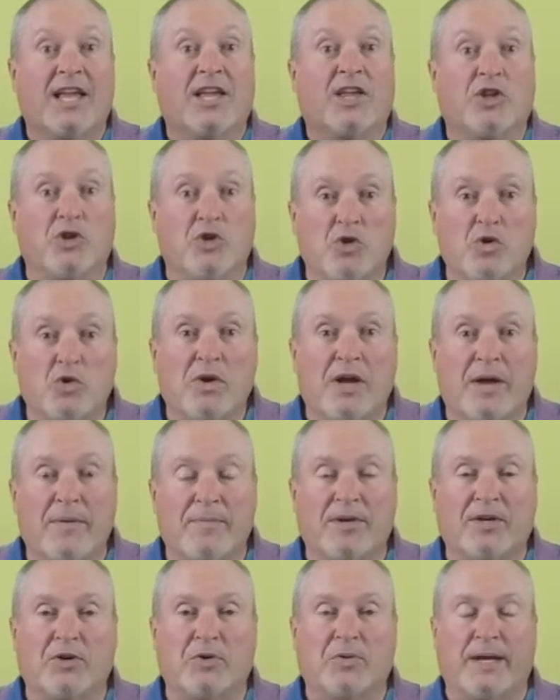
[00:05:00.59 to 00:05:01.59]
You have
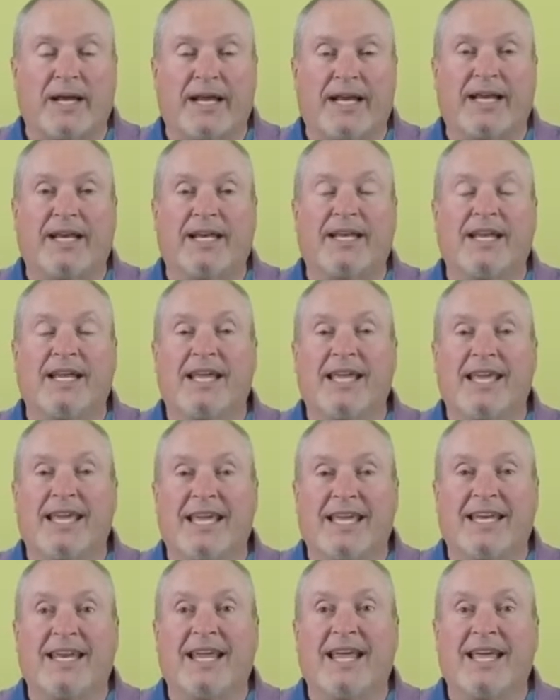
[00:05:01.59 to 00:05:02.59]
been created
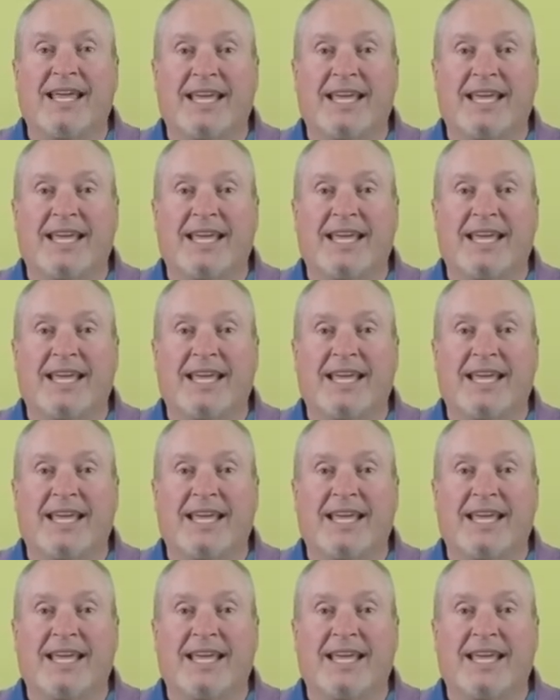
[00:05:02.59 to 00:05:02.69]
in